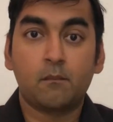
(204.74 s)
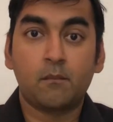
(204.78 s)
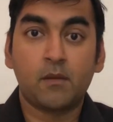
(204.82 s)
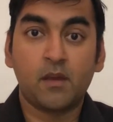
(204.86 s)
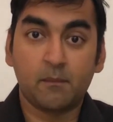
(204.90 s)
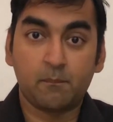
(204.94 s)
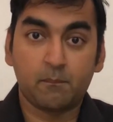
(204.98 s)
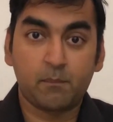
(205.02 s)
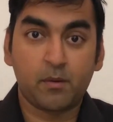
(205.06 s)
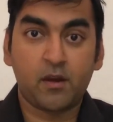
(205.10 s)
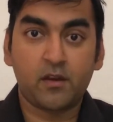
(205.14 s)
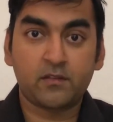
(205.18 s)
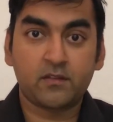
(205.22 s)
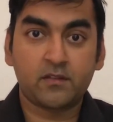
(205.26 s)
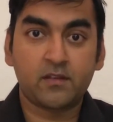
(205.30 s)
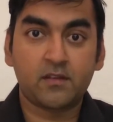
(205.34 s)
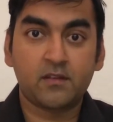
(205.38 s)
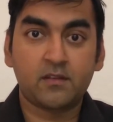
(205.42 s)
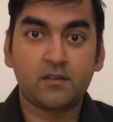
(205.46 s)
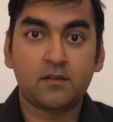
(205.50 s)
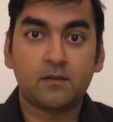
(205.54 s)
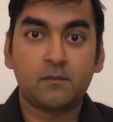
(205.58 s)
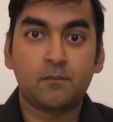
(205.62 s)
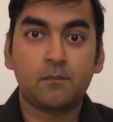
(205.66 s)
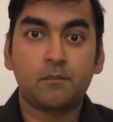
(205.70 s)
In
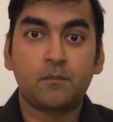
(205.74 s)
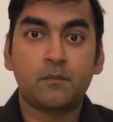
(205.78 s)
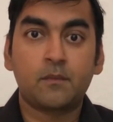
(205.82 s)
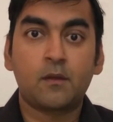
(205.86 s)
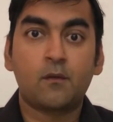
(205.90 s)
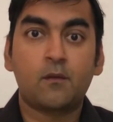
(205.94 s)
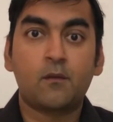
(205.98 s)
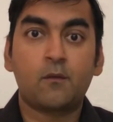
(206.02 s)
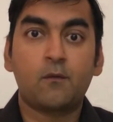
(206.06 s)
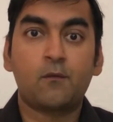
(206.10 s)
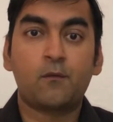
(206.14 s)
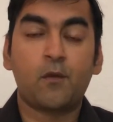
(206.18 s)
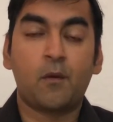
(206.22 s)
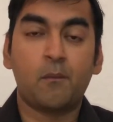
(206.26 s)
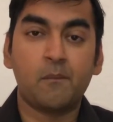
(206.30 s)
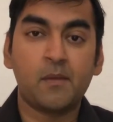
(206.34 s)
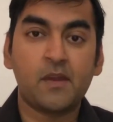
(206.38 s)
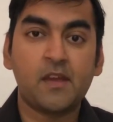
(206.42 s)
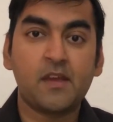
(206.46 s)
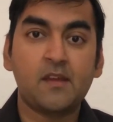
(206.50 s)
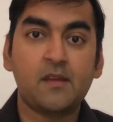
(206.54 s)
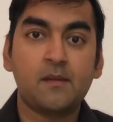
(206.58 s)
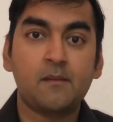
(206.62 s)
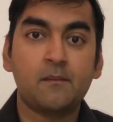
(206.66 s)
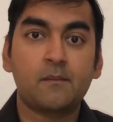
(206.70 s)
process, for
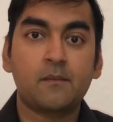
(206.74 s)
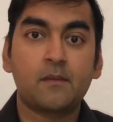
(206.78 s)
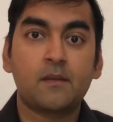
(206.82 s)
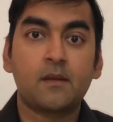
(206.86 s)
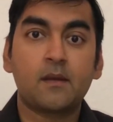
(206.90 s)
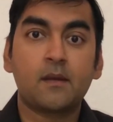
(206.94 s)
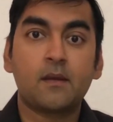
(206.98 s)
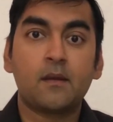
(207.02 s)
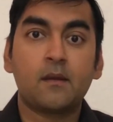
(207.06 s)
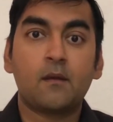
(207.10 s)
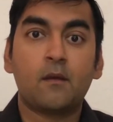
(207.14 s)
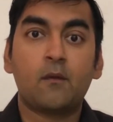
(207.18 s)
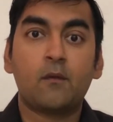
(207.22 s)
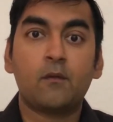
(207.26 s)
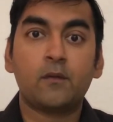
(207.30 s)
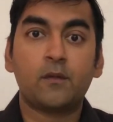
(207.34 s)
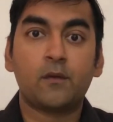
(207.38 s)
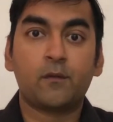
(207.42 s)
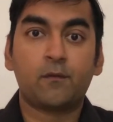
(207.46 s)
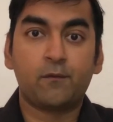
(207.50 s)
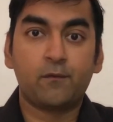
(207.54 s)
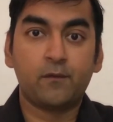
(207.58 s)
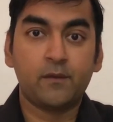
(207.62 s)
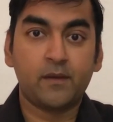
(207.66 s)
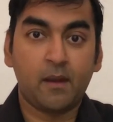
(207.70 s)
me,
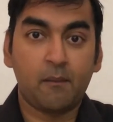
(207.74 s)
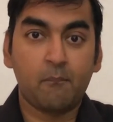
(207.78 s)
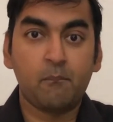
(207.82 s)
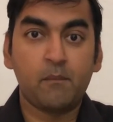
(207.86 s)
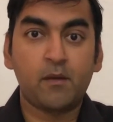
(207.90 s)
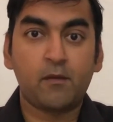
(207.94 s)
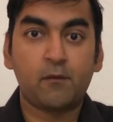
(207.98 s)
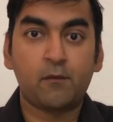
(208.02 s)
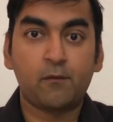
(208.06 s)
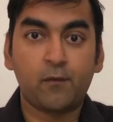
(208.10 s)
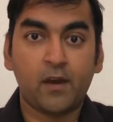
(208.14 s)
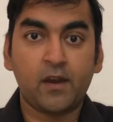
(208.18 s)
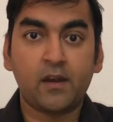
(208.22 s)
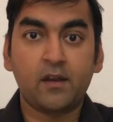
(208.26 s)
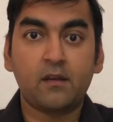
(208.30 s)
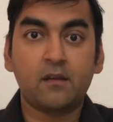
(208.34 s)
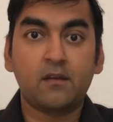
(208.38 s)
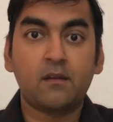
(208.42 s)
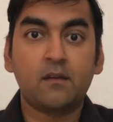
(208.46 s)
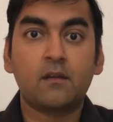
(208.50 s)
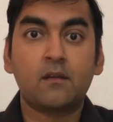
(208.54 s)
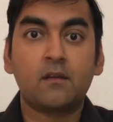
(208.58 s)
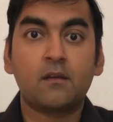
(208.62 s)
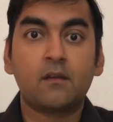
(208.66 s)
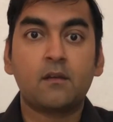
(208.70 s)
the number 1
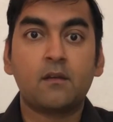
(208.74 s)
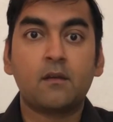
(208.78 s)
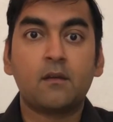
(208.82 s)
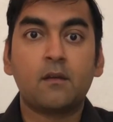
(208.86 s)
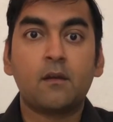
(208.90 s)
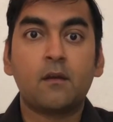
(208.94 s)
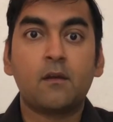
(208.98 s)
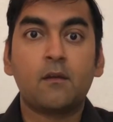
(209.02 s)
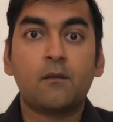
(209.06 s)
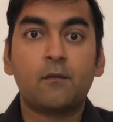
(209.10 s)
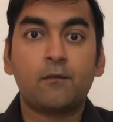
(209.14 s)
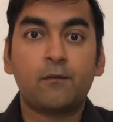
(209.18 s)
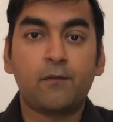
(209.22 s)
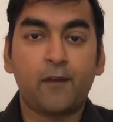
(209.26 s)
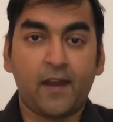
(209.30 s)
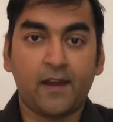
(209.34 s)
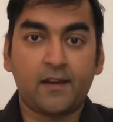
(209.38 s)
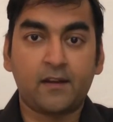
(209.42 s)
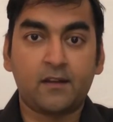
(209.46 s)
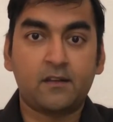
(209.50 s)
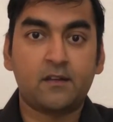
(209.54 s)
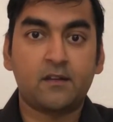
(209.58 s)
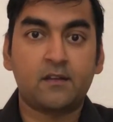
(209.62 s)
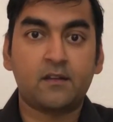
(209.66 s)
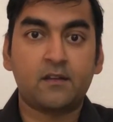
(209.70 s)

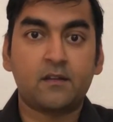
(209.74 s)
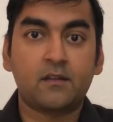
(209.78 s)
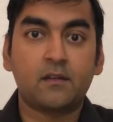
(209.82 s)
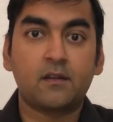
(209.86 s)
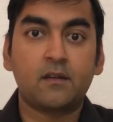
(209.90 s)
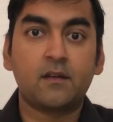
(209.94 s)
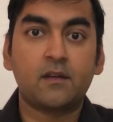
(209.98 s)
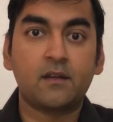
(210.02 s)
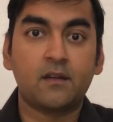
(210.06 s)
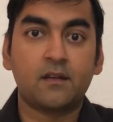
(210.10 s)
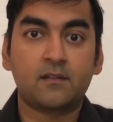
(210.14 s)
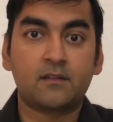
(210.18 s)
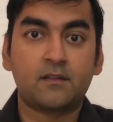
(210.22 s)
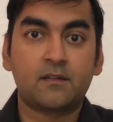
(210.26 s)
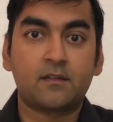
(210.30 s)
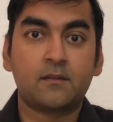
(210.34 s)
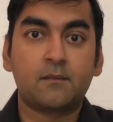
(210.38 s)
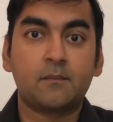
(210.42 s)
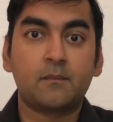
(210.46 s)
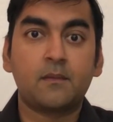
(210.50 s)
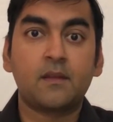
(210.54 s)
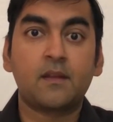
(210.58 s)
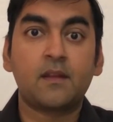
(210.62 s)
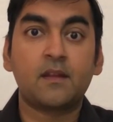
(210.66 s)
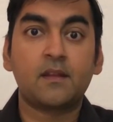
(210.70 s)
factor is
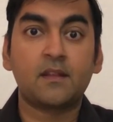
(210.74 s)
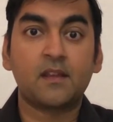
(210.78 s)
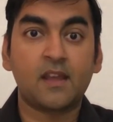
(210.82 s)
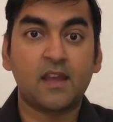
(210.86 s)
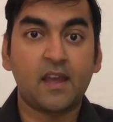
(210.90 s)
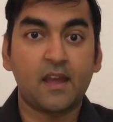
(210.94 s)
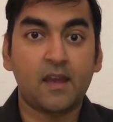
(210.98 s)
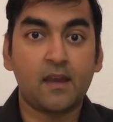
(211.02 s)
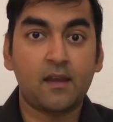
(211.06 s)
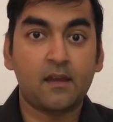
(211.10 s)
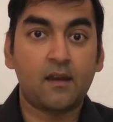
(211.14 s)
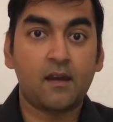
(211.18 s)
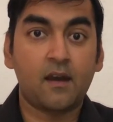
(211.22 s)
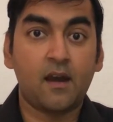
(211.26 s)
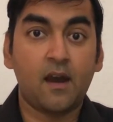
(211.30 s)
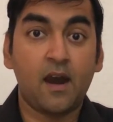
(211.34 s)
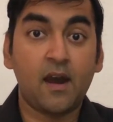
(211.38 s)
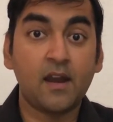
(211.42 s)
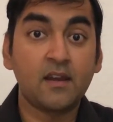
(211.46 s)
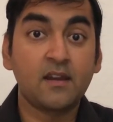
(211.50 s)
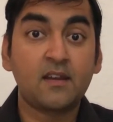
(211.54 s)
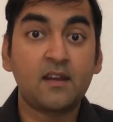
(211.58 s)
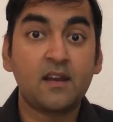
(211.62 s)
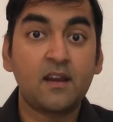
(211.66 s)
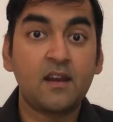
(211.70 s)
the
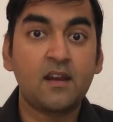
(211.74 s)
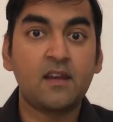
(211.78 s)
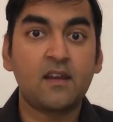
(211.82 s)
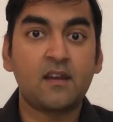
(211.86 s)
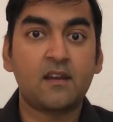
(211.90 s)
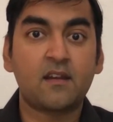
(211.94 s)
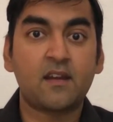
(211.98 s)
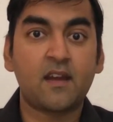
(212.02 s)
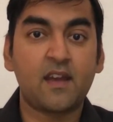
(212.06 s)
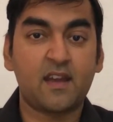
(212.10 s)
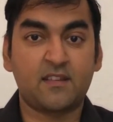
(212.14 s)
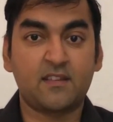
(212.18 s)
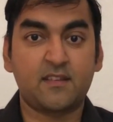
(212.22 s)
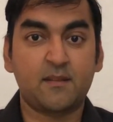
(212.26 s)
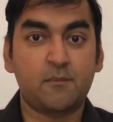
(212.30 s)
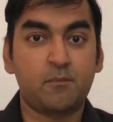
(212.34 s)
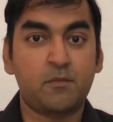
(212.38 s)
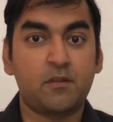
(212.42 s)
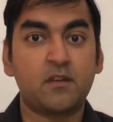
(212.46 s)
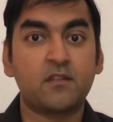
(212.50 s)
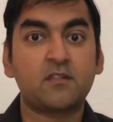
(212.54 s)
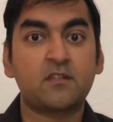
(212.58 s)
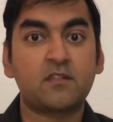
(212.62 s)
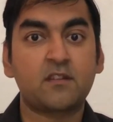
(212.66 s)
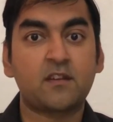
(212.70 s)
unclear
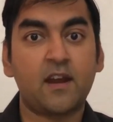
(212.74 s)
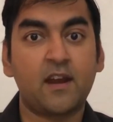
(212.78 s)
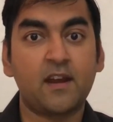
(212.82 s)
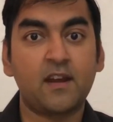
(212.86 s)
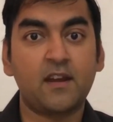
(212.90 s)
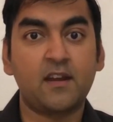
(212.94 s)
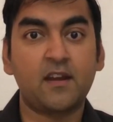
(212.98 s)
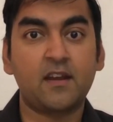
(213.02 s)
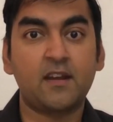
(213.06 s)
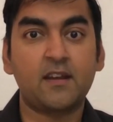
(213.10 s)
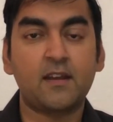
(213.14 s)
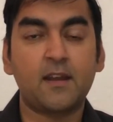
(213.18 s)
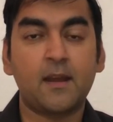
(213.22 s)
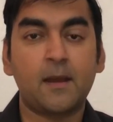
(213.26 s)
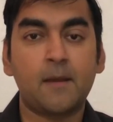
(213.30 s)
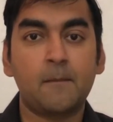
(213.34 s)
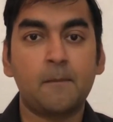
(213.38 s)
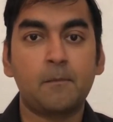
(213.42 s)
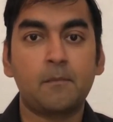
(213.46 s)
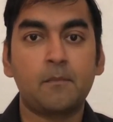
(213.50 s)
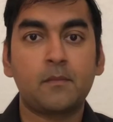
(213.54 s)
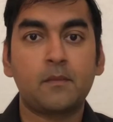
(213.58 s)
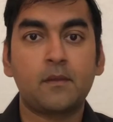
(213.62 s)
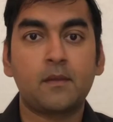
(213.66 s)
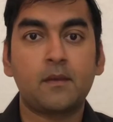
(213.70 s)
acceptance criteria.
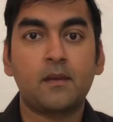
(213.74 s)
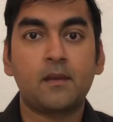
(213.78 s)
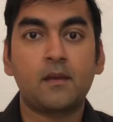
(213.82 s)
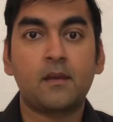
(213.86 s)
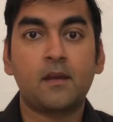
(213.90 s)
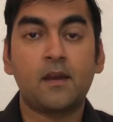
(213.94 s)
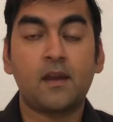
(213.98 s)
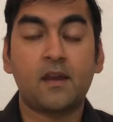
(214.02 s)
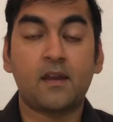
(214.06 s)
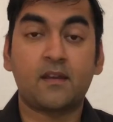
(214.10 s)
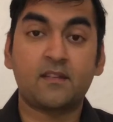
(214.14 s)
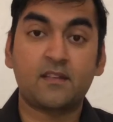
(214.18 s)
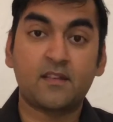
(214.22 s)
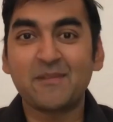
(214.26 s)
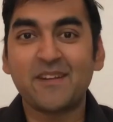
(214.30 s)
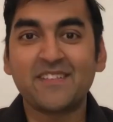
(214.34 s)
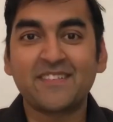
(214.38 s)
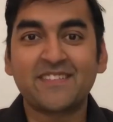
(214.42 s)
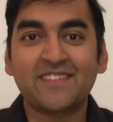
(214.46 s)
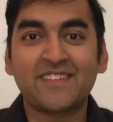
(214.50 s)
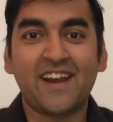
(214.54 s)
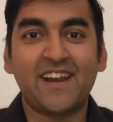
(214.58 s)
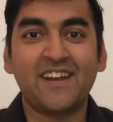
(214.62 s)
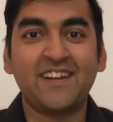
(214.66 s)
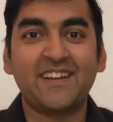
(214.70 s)

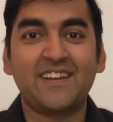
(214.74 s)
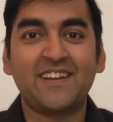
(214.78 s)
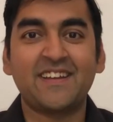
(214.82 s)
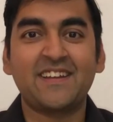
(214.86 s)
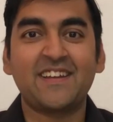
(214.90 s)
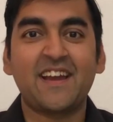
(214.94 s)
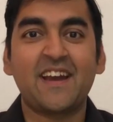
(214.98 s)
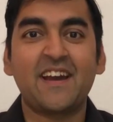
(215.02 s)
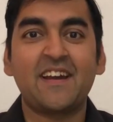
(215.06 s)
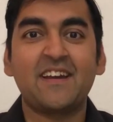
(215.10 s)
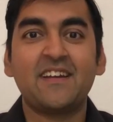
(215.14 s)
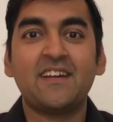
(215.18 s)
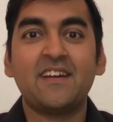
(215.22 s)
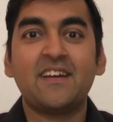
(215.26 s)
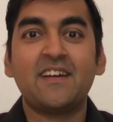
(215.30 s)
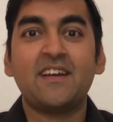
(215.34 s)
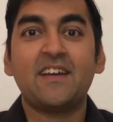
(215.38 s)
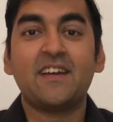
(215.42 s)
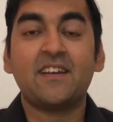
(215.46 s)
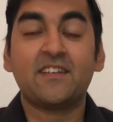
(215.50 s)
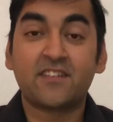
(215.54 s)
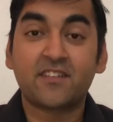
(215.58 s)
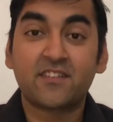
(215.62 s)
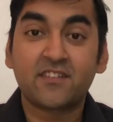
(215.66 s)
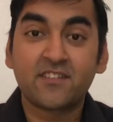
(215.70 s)
Acceptance criteria
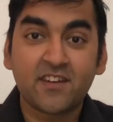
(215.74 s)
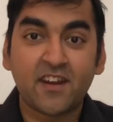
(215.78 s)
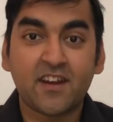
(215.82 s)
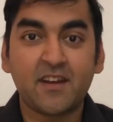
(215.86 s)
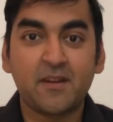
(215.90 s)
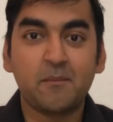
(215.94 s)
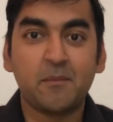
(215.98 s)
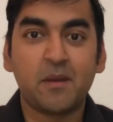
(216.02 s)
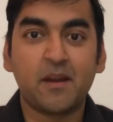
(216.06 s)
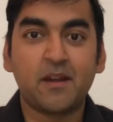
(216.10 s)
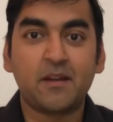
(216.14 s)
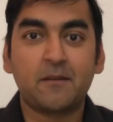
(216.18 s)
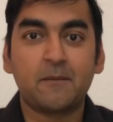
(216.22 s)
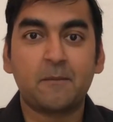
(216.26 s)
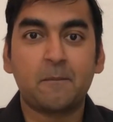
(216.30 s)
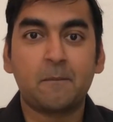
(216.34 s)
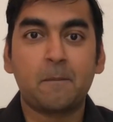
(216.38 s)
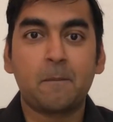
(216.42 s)
is a statement